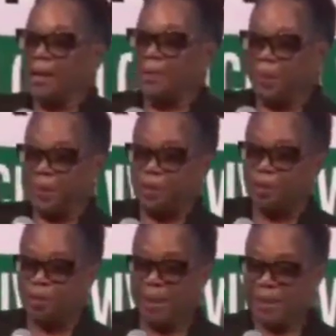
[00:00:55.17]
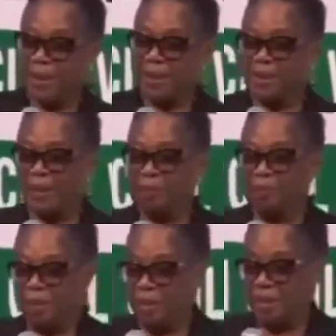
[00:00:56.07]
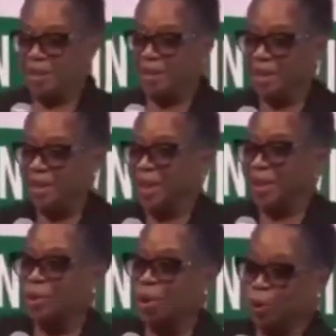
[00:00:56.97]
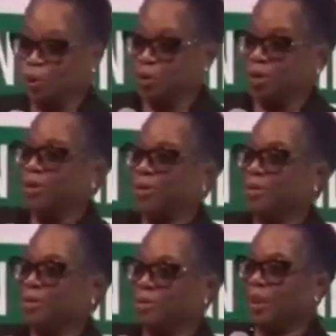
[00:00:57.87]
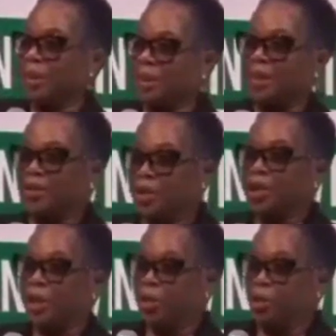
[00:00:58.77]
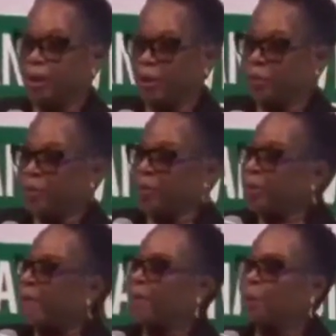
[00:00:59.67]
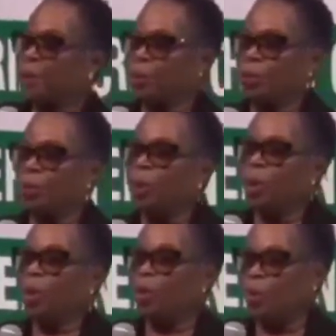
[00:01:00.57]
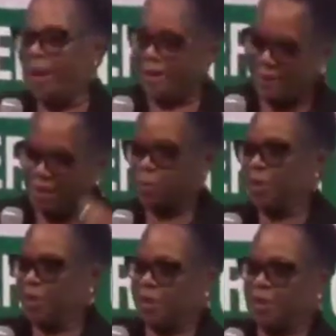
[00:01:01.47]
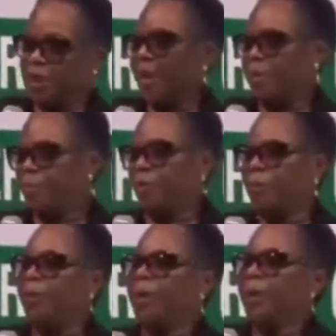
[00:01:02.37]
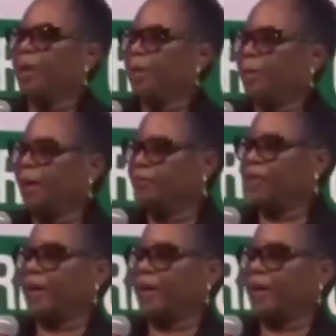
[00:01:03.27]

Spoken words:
And the person who made that statement knows when he says DK ONWENU, he's telling you where this person came from. My